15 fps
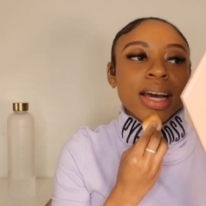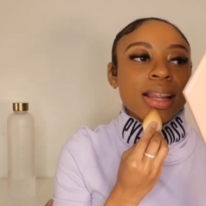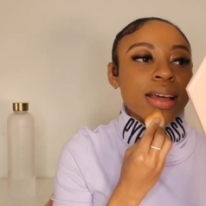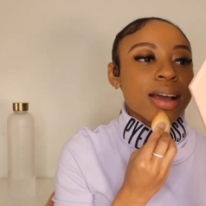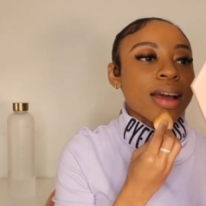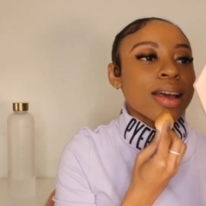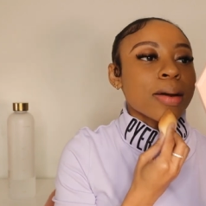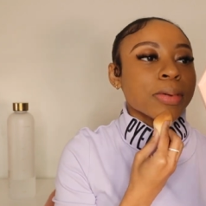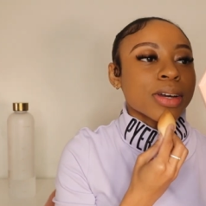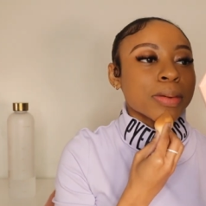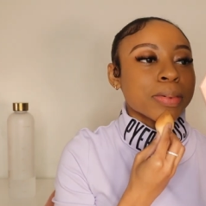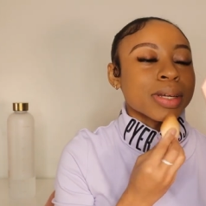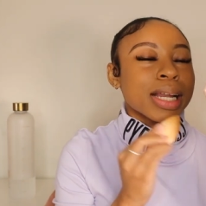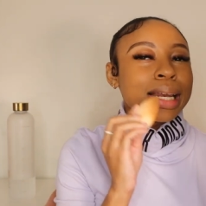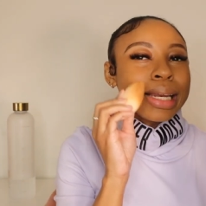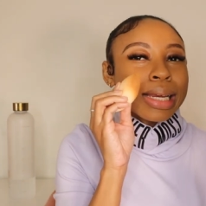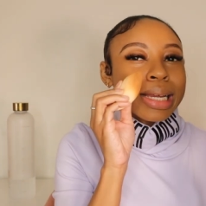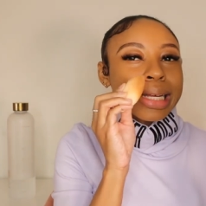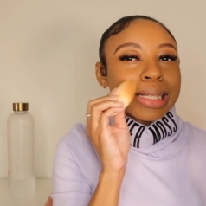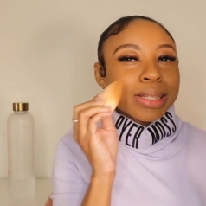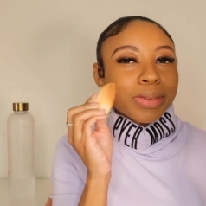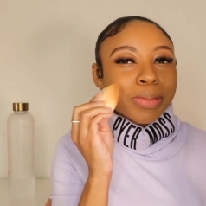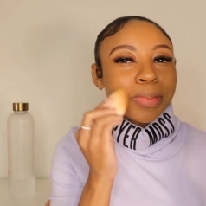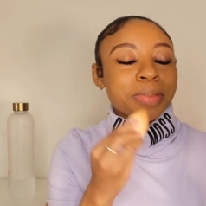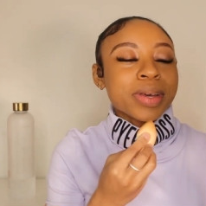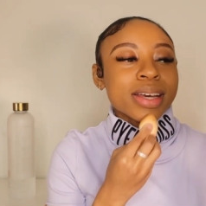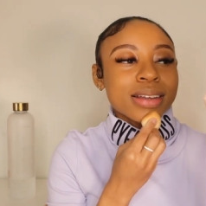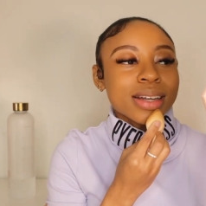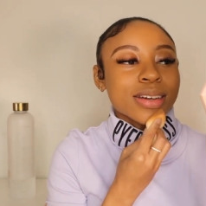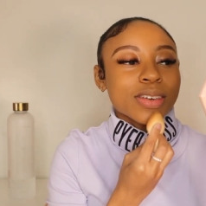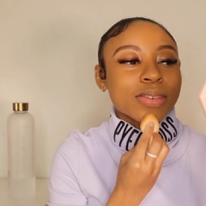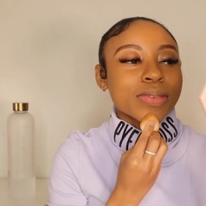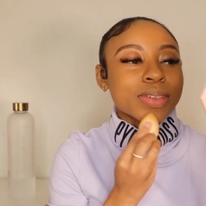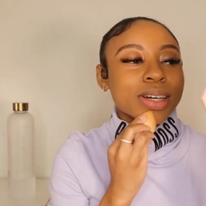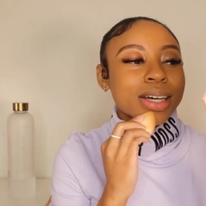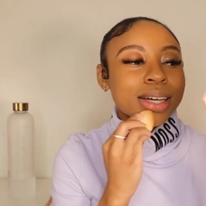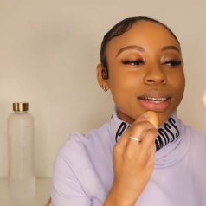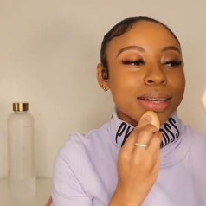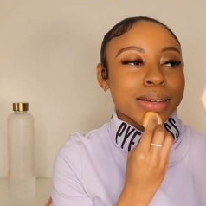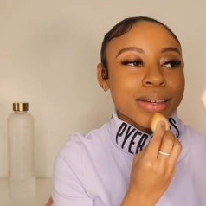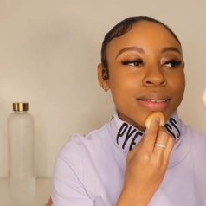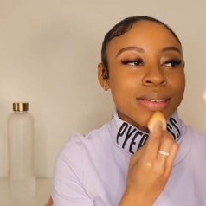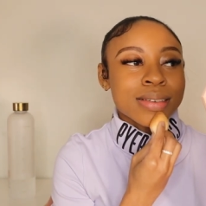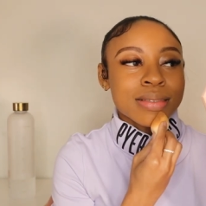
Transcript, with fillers: I think I am going to put a little bit of uh,